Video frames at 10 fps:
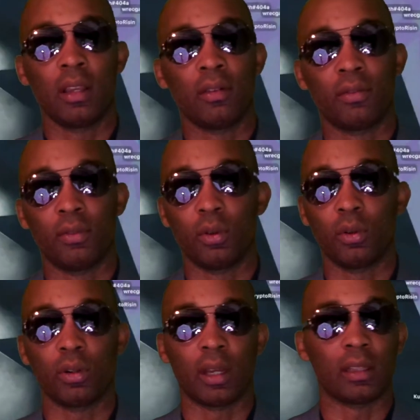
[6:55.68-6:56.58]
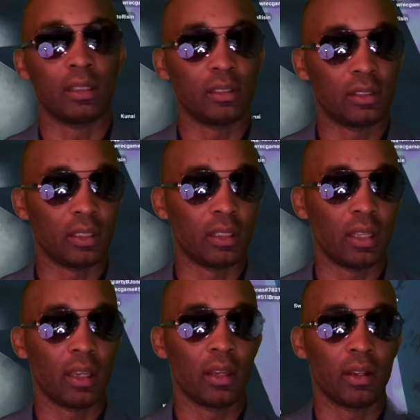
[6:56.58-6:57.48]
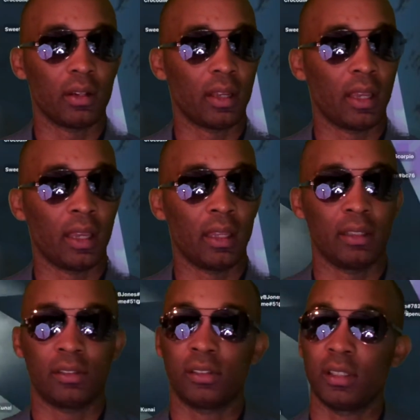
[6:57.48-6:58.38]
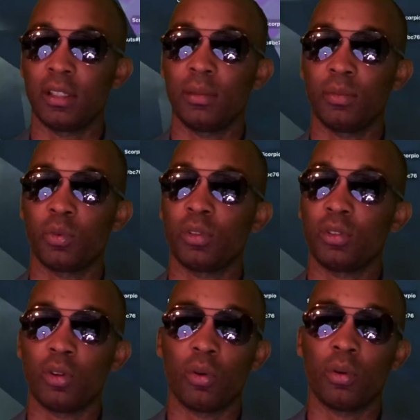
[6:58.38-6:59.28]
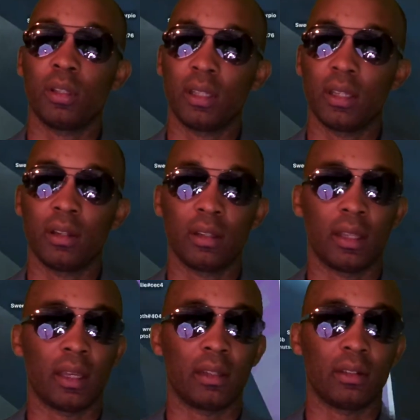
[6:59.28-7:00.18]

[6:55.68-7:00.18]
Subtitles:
for at least a year, and it seems when you go in there that